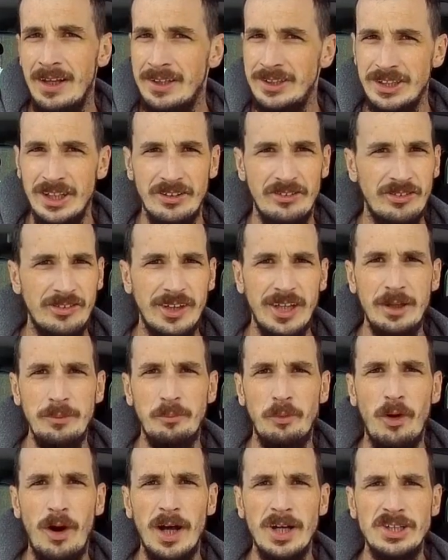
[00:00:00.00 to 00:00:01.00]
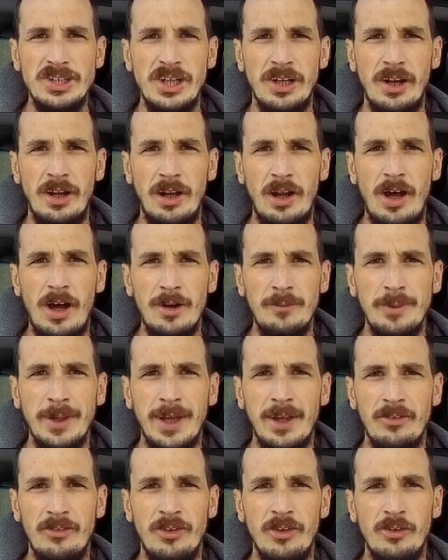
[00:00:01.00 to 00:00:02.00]
just keep watching along,
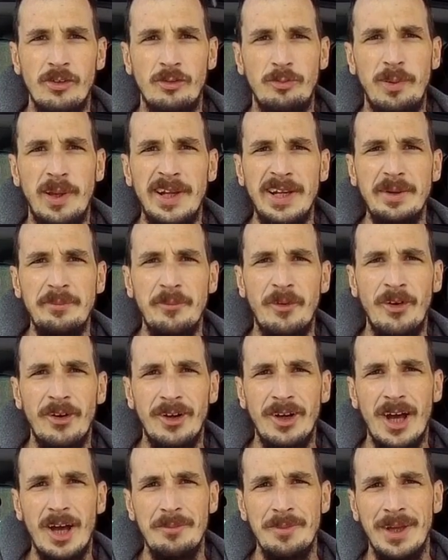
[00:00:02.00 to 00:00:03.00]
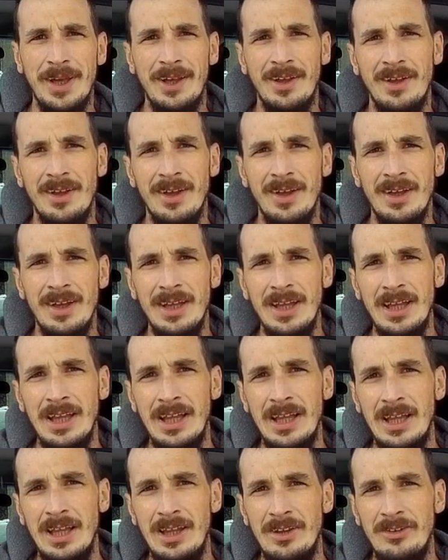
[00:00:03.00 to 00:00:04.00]
because there's plenty more coming.
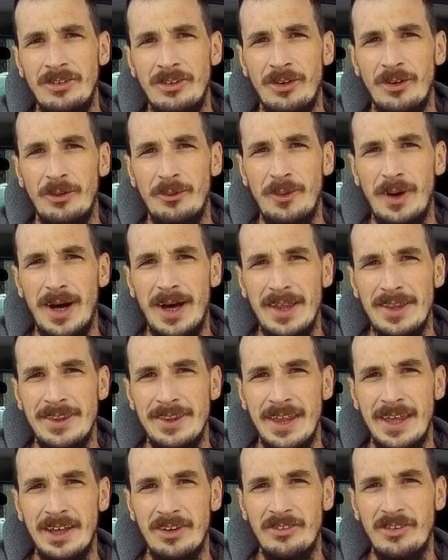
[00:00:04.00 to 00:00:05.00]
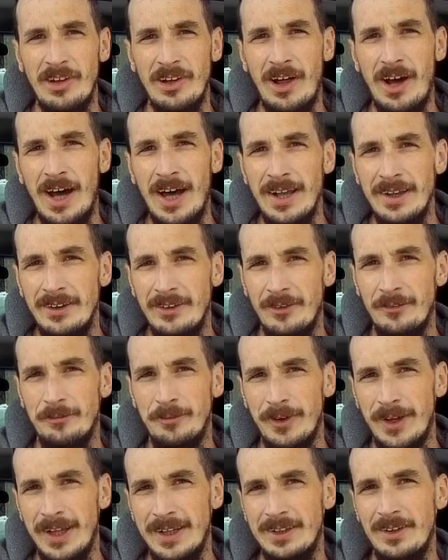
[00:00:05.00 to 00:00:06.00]
So thanks a lot. Don't
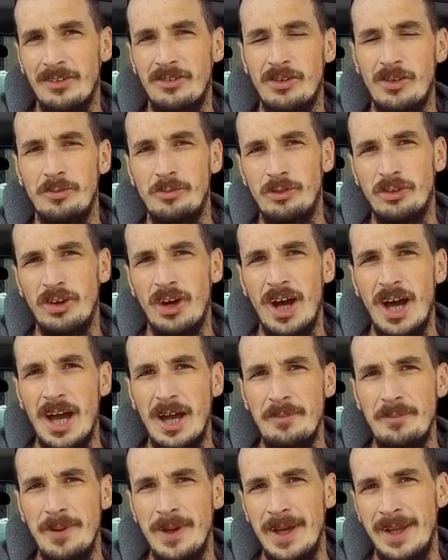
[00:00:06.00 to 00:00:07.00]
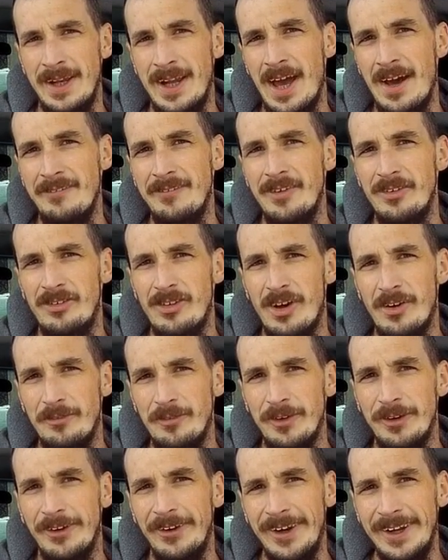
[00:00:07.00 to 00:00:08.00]
forget to subscribe, and have yourself a
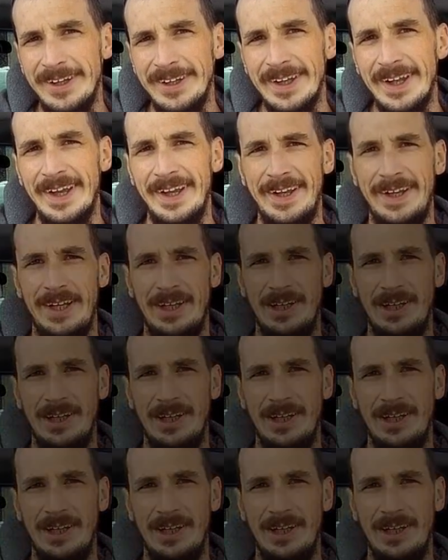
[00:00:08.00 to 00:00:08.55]
great day.